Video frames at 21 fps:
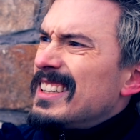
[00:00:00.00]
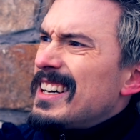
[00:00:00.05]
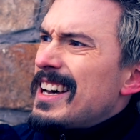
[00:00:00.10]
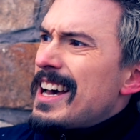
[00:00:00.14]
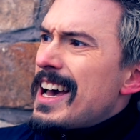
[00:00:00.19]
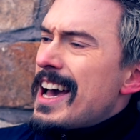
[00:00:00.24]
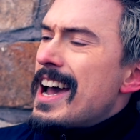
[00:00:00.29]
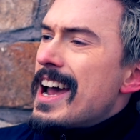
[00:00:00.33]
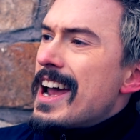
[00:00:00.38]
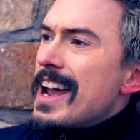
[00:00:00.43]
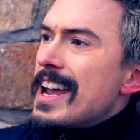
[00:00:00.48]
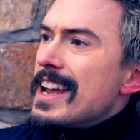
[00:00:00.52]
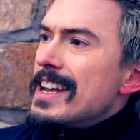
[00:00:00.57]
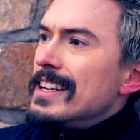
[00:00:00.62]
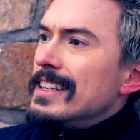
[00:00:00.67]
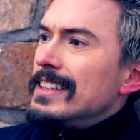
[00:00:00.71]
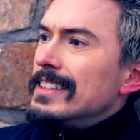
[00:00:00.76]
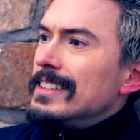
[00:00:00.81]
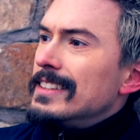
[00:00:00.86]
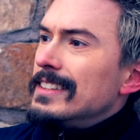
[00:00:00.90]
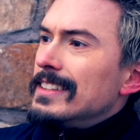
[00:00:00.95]
hey,
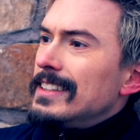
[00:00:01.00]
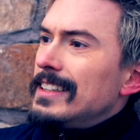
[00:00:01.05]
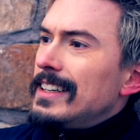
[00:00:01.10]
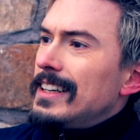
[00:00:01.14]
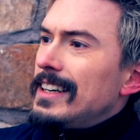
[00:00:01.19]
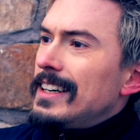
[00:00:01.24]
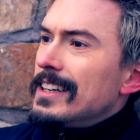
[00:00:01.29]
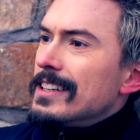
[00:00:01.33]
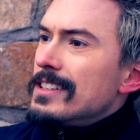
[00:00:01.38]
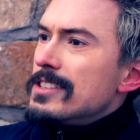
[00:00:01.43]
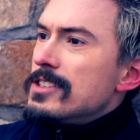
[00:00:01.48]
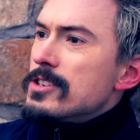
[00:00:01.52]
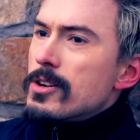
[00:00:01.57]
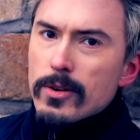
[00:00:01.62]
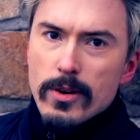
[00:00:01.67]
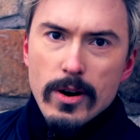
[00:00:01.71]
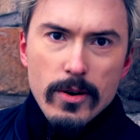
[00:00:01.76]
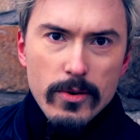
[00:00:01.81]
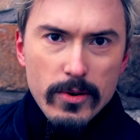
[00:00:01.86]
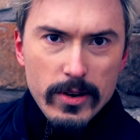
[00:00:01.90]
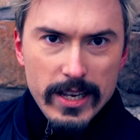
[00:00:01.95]

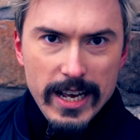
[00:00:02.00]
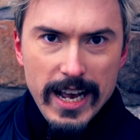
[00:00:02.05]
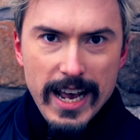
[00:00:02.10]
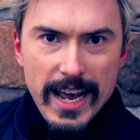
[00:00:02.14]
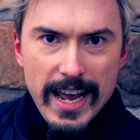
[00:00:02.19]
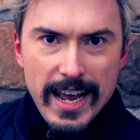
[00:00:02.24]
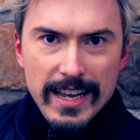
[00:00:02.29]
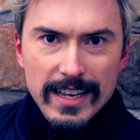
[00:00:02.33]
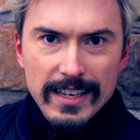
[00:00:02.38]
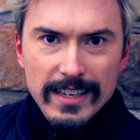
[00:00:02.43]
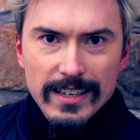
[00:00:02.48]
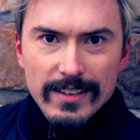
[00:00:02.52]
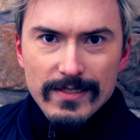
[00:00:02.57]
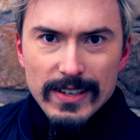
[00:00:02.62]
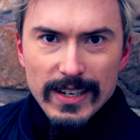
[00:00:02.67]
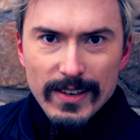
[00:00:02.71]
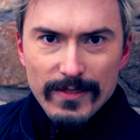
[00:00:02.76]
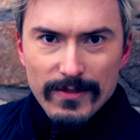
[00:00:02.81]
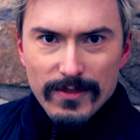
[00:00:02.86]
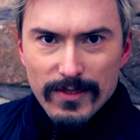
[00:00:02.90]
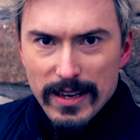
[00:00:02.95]
you're okay
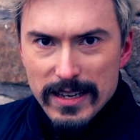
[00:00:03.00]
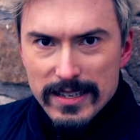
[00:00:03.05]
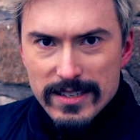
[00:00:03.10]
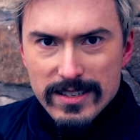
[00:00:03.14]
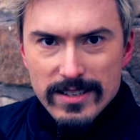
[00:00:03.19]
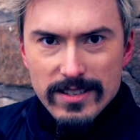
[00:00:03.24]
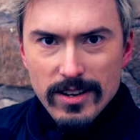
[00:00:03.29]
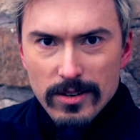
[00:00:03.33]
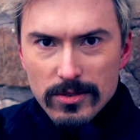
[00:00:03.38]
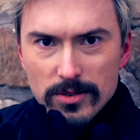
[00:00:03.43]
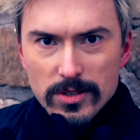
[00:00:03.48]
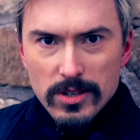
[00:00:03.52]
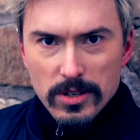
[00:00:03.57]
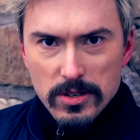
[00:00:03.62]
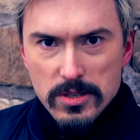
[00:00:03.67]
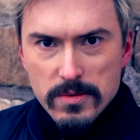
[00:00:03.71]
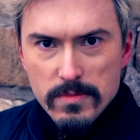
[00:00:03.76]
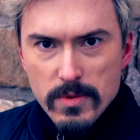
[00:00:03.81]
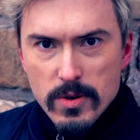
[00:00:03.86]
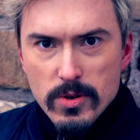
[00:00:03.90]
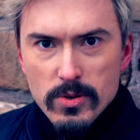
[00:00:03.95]
even if things don't go
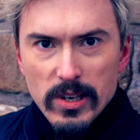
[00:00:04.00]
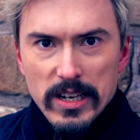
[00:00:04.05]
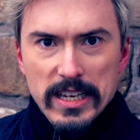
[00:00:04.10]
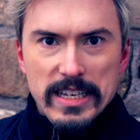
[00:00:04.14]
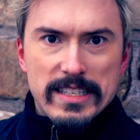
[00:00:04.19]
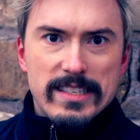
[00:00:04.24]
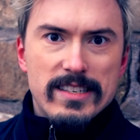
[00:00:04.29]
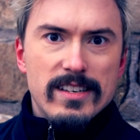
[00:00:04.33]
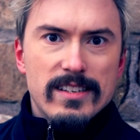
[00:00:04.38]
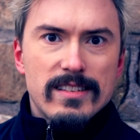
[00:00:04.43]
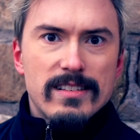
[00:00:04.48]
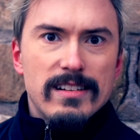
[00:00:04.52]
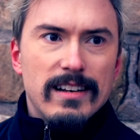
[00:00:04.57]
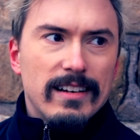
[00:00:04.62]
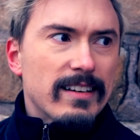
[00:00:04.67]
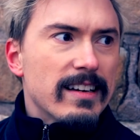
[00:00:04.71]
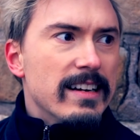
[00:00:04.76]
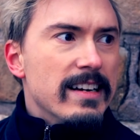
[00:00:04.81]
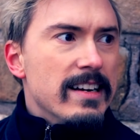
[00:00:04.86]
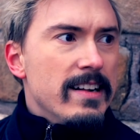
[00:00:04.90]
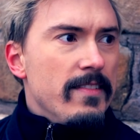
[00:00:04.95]
smoothly. It's just
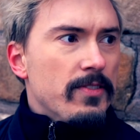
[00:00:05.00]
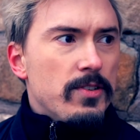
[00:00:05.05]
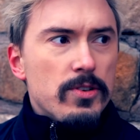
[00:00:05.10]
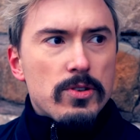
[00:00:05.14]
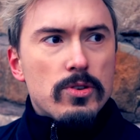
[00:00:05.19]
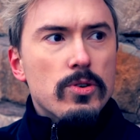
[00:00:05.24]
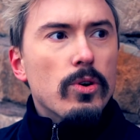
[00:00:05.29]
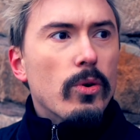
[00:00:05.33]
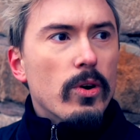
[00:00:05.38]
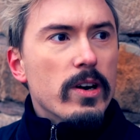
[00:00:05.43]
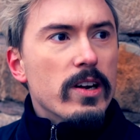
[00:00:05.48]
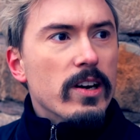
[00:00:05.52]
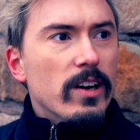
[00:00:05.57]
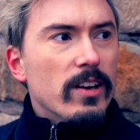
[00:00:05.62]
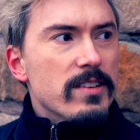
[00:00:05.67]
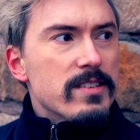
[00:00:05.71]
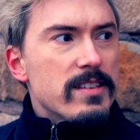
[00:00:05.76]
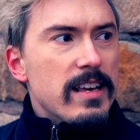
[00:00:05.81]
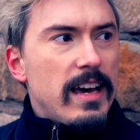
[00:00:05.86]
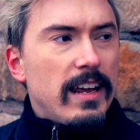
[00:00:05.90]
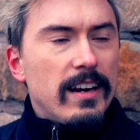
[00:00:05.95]
like
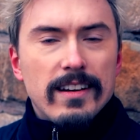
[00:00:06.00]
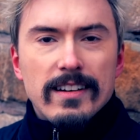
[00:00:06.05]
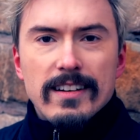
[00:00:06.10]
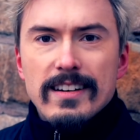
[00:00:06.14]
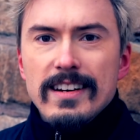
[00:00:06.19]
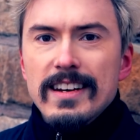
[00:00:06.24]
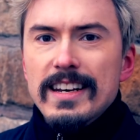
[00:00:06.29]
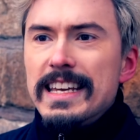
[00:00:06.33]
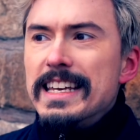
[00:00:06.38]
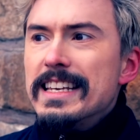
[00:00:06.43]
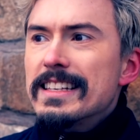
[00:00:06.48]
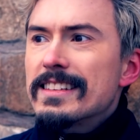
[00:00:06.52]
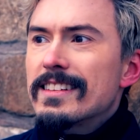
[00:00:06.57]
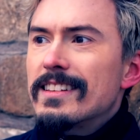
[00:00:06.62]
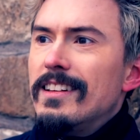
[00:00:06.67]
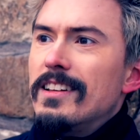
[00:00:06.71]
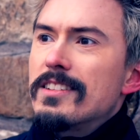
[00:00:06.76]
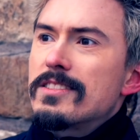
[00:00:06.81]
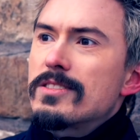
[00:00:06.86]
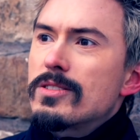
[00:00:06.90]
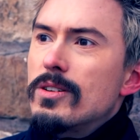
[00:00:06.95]
tutorials and neat
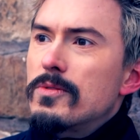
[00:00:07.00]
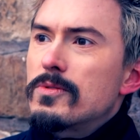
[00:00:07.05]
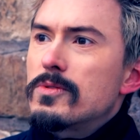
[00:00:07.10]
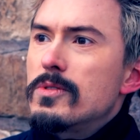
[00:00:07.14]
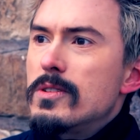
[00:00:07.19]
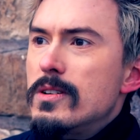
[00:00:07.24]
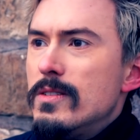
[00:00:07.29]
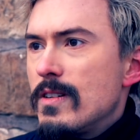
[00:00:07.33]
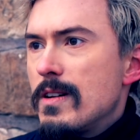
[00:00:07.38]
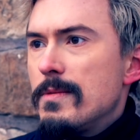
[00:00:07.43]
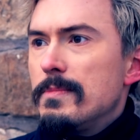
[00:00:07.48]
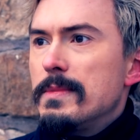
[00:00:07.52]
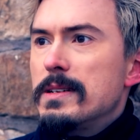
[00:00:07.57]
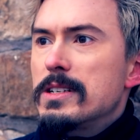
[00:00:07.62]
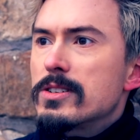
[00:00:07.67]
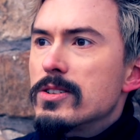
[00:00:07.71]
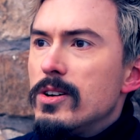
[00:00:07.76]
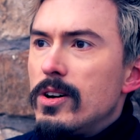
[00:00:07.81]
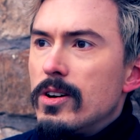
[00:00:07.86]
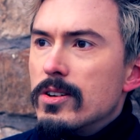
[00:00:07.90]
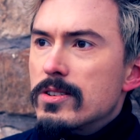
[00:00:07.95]
little software
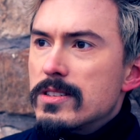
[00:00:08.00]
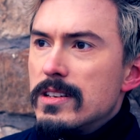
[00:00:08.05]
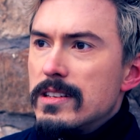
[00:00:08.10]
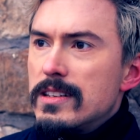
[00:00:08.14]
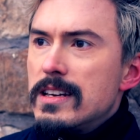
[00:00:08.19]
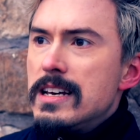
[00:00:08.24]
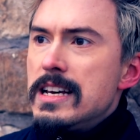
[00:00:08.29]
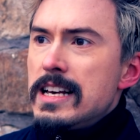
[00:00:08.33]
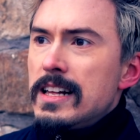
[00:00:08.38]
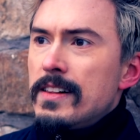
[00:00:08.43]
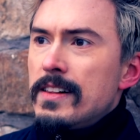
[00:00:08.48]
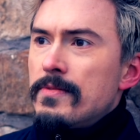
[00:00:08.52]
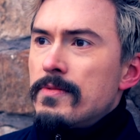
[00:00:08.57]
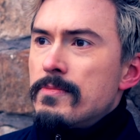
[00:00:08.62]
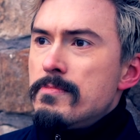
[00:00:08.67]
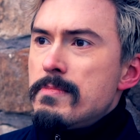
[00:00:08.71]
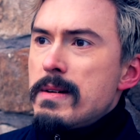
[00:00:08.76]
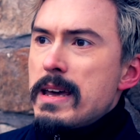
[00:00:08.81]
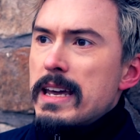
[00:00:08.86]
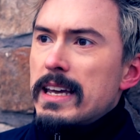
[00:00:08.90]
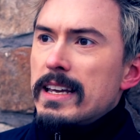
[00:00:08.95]
development talks that
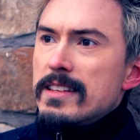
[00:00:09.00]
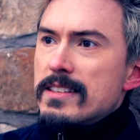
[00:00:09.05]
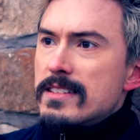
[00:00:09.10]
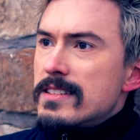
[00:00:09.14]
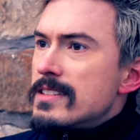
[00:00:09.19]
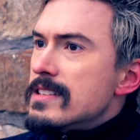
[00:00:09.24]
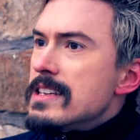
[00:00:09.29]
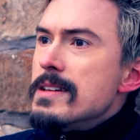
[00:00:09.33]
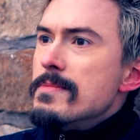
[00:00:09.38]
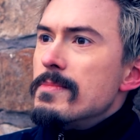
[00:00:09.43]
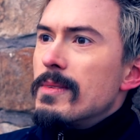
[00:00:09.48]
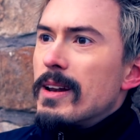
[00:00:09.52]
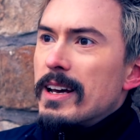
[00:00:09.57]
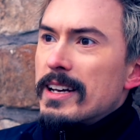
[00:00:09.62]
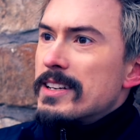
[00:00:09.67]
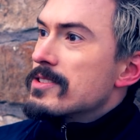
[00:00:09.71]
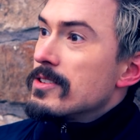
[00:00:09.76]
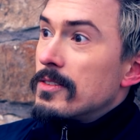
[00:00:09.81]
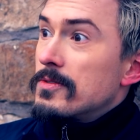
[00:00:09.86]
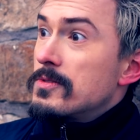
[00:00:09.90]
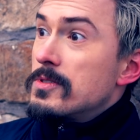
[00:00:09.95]
make it seem
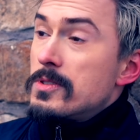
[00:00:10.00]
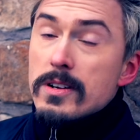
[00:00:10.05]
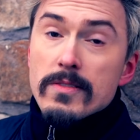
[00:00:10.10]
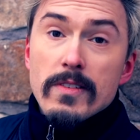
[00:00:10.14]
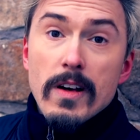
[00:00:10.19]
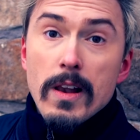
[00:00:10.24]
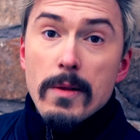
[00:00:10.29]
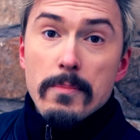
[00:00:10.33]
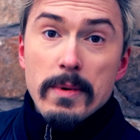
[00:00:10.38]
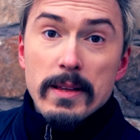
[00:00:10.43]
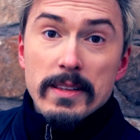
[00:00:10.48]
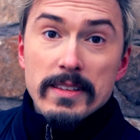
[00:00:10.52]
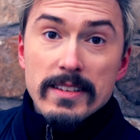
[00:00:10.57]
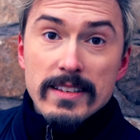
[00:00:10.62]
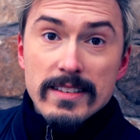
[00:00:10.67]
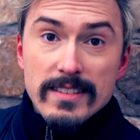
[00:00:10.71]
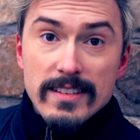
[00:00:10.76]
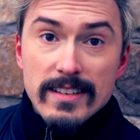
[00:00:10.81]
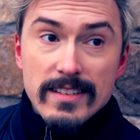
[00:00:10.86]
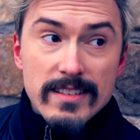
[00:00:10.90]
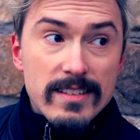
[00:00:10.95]
like software development
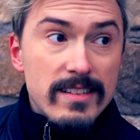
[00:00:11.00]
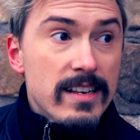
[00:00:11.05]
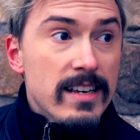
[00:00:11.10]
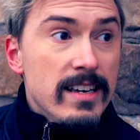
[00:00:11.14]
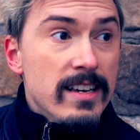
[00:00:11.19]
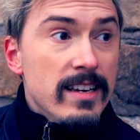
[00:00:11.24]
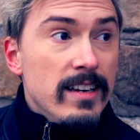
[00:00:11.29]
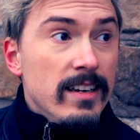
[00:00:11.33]
is this